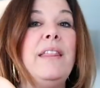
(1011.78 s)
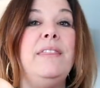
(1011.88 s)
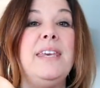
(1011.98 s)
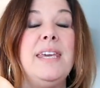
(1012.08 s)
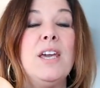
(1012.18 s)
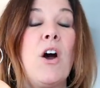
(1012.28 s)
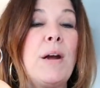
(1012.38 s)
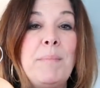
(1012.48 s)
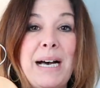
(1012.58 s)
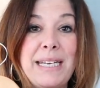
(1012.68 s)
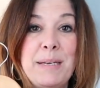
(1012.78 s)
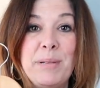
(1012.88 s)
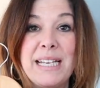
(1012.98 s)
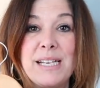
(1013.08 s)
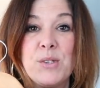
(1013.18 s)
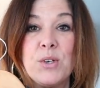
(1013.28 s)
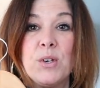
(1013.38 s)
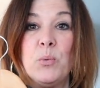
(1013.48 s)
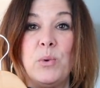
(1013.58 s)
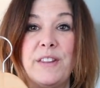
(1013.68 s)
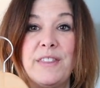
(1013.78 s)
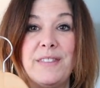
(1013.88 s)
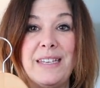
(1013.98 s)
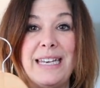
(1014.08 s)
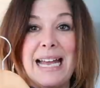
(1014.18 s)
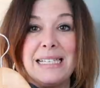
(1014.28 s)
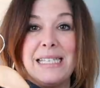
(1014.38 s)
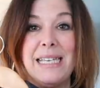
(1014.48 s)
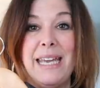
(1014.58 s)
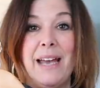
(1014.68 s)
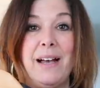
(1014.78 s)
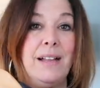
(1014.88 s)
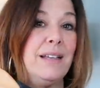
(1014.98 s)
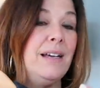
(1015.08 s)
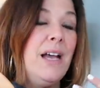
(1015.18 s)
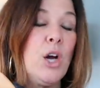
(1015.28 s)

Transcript: The Armani blazer with the Nasty Gal